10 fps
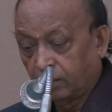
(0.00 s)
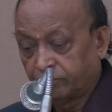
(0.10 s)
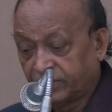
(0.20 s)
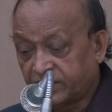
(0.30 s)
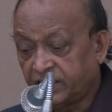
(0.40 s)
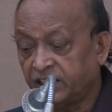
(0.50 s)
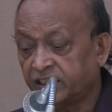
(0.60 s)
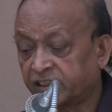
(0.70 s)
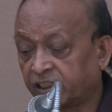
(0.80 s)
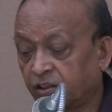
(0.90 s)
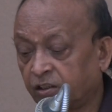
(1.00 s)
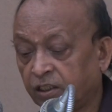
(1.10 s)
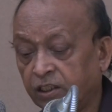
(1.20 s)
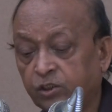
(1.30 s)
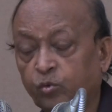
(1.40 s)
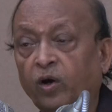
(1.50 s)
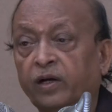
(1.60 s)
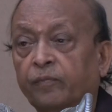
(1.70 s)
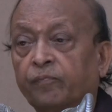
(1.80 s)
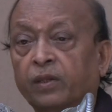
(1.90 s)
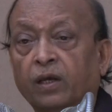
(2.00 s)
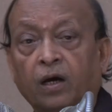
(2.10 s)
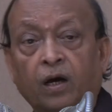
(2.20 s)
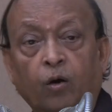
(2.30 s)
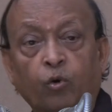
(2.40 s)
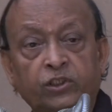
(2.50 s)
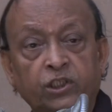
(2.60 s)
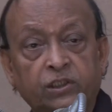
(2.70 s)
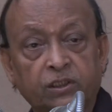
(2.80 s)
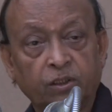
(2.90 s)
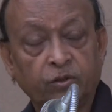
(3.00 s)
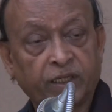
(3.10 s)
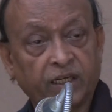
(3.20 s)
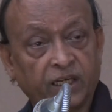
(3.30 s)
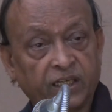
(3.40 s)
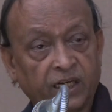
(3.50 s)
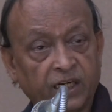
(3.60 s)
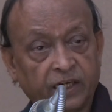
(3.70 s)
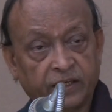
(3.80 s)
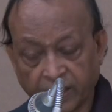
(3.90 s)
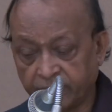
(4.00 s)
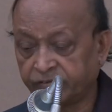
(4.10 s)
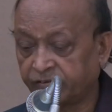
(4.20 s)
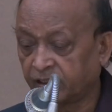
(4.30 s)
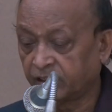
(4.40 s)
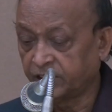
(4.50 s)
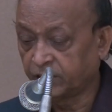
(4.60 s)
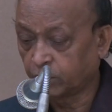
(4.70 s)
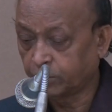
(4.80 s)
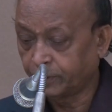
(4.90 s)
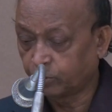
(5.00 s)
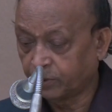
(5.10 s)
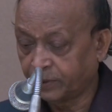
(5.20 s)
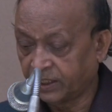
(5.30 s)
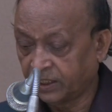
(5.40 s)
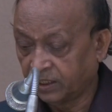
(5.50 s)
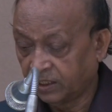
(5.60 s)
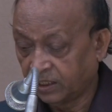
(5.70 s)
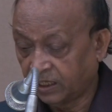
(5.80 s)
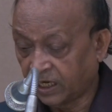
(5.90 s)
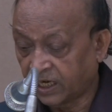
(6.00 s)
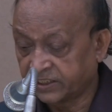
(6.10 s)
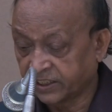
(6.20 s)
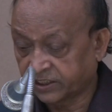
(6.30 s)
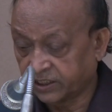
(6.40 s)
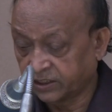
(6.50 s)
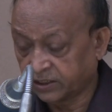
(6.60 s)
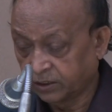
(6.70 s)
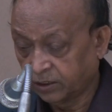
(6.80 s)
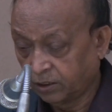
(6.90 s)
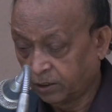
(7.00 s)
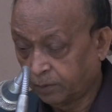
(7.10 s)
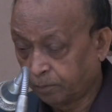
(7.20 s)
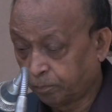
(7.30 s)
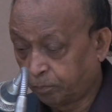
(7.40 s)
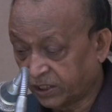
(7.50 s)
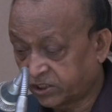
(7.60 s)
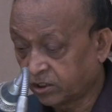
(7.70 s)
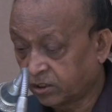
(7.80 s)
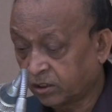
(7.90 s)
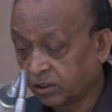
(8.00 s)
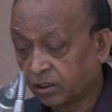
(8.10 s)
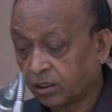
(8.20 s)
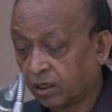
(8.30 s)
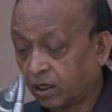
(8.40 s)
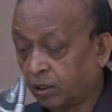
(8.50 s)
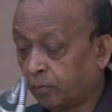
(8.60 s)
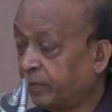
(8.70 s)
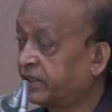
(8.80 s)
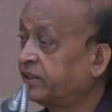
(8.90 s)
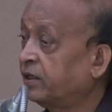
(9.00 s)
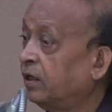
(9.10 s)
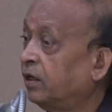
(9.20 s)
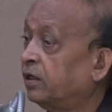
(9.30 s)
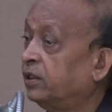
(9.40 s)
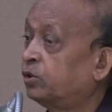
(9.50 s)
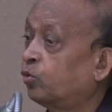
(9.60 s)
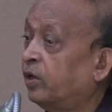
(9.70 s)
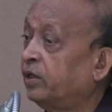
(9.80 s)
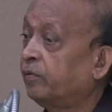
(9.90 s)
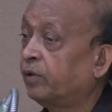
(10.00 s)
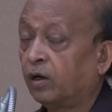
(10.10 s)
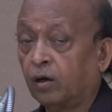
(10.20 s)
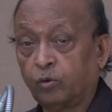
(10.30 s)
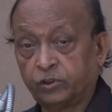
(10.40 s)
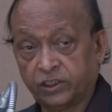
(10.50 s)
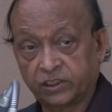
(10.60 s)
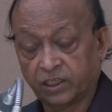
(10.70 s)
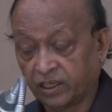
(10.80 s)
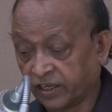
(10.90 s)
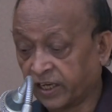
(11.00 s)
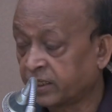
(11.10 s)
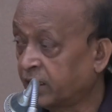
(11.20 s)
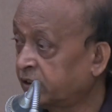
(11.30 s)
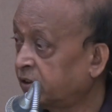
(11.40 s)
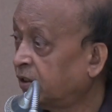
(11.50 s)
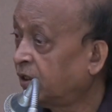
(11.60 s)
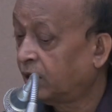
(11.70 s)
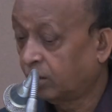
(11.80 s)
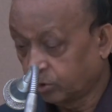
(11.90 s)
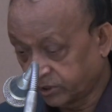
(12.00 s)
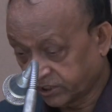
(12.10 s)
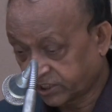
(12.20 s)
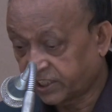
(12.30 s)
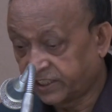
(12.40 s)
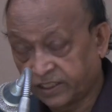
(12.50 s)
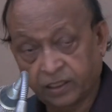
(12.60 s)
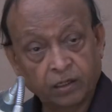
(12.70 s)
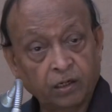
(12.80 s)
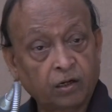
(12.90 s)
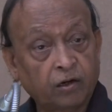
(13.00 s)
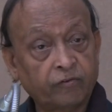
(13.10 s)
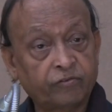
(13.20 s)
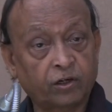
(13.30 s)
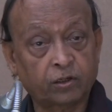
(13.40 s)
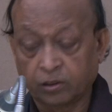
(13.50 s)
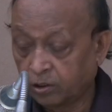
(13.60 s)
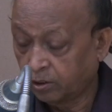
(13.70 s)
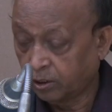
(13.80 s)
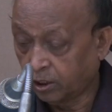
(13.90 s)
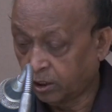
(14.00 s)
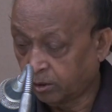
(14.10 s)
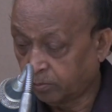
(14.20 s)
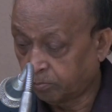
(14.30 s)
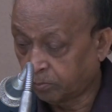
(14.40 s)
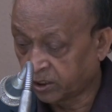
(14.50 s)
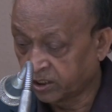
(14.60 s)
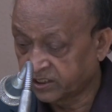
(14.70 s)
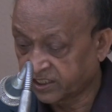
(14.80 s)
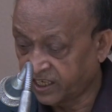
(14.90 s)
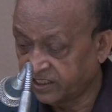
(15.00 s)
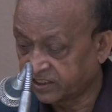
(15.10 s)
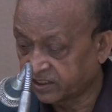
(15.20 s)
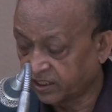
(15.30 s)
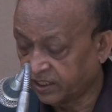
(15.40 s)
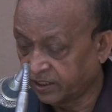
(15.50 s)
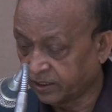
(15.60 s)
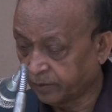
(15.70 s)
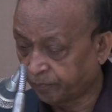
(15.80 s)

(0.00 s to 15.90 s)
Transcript: Fishery sector is one which can really drive the economy to a very large extent. Pressure material is one which is rare earth, which is critical for modern science and